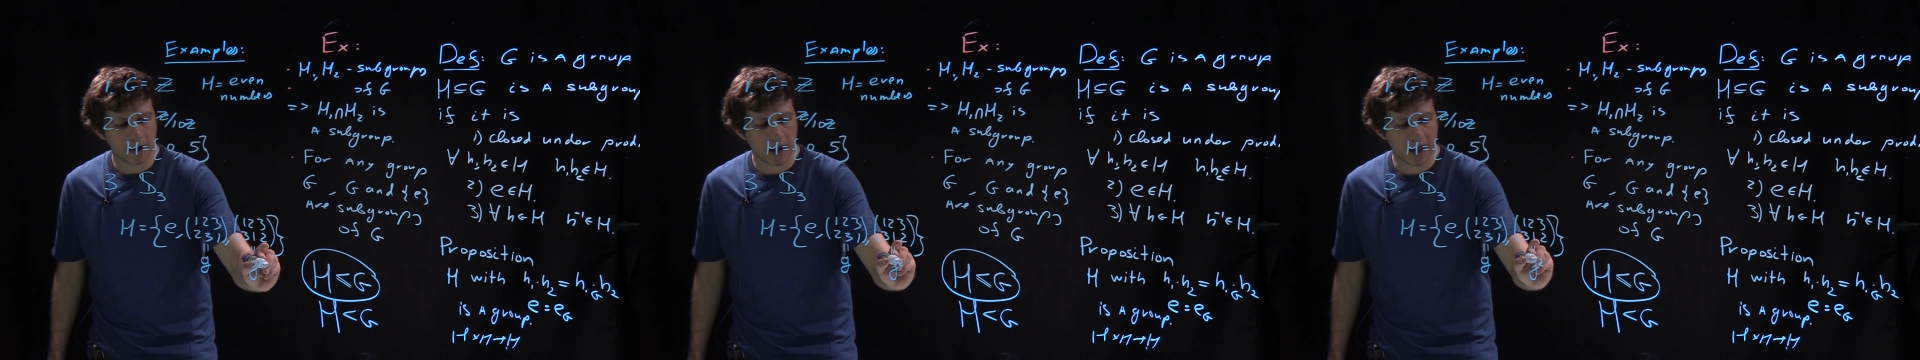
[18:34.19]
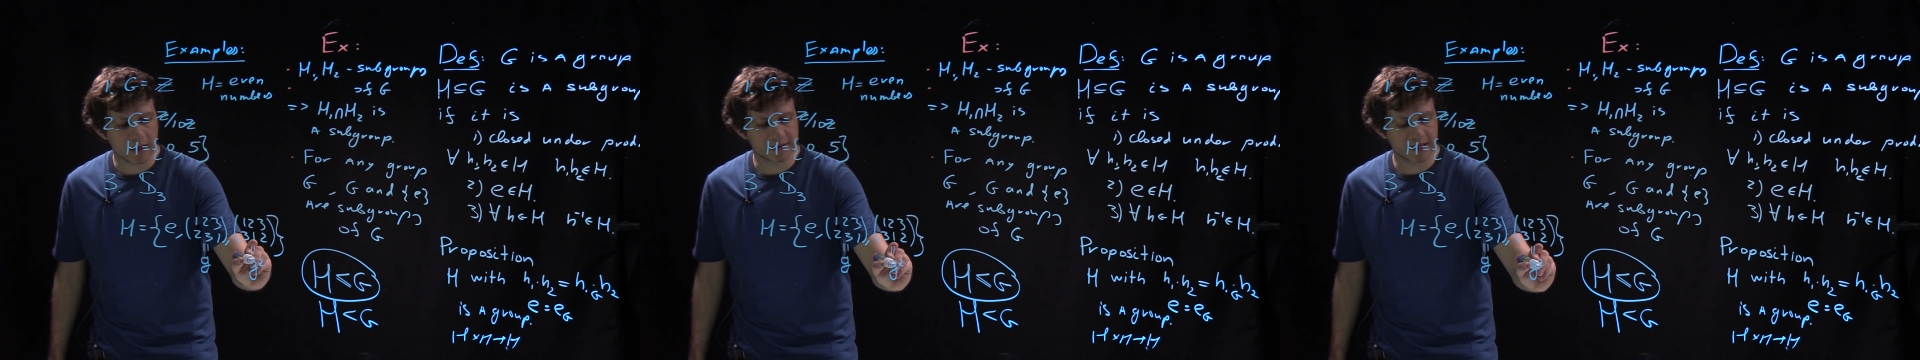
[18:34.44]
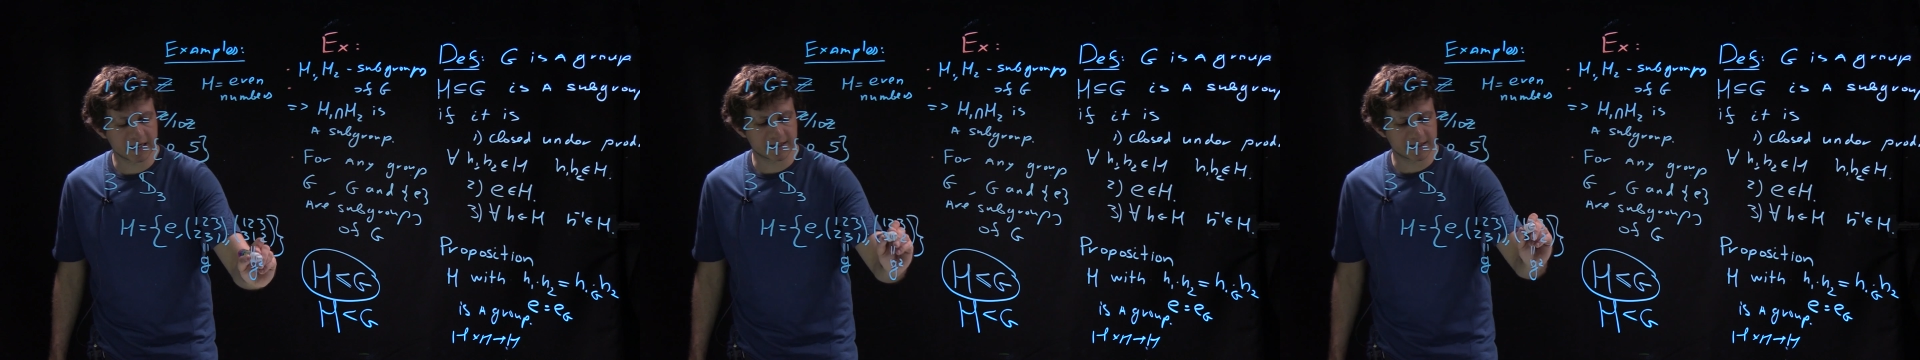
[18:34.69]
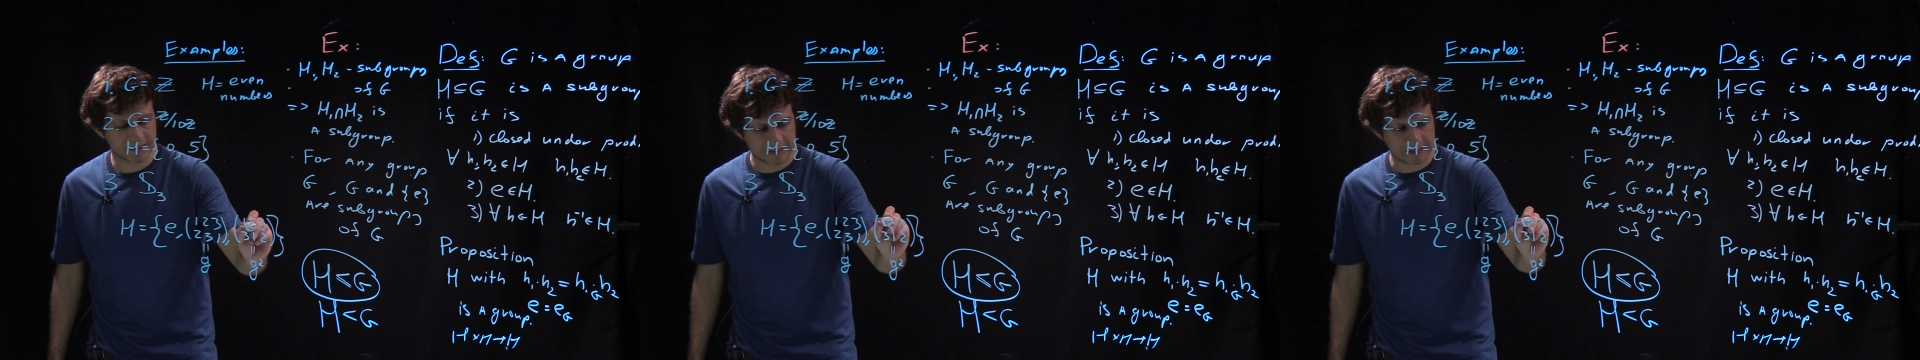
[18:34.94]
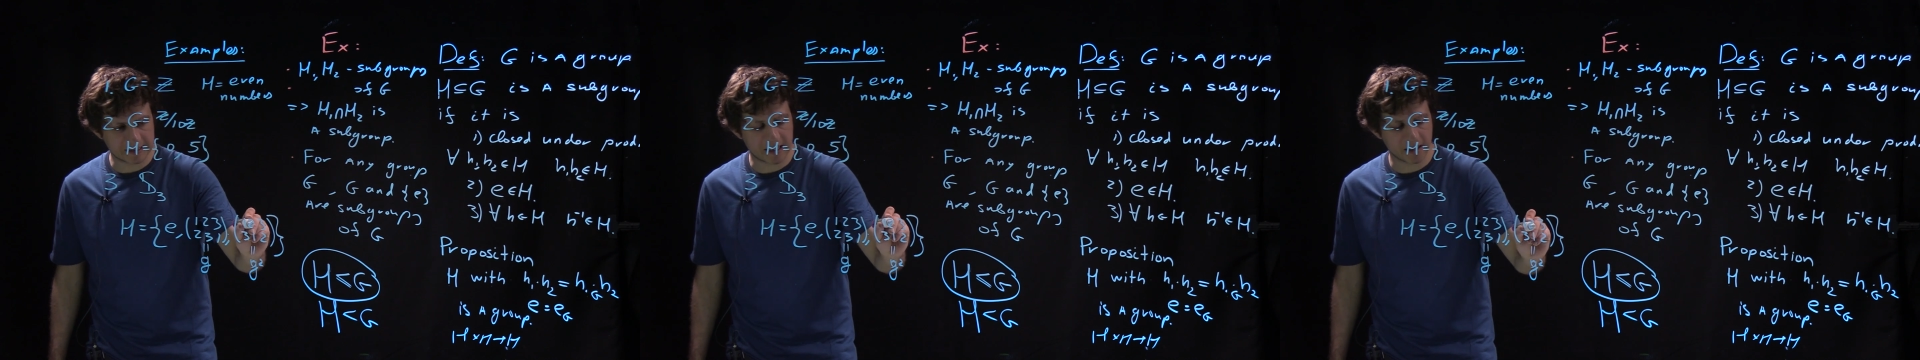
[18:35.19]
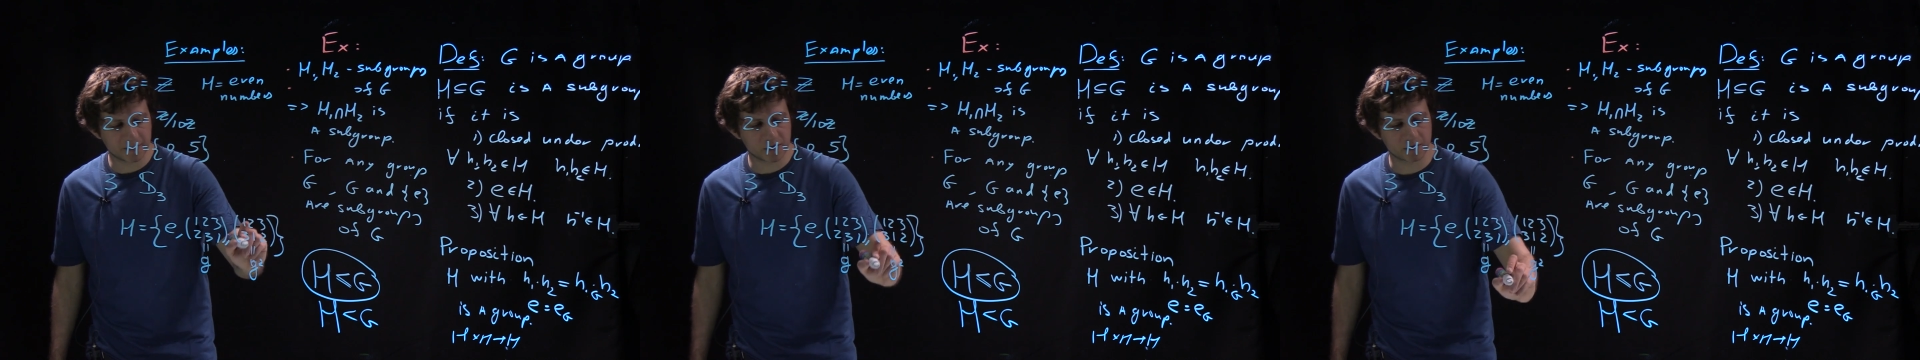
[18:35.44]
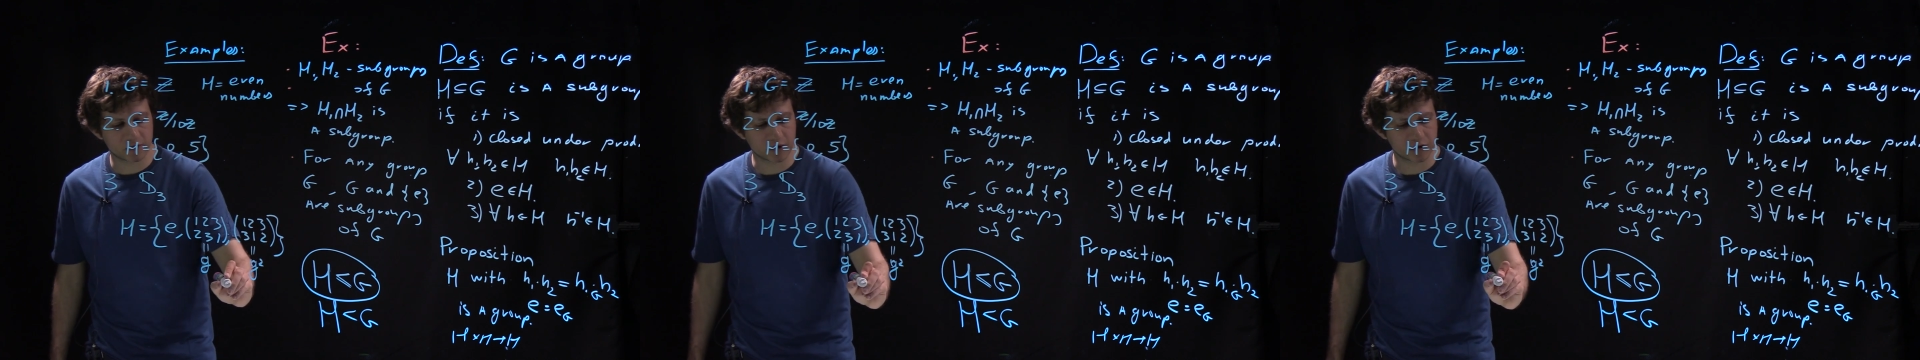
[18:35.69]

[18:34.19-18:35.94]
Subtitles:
and this is an element of order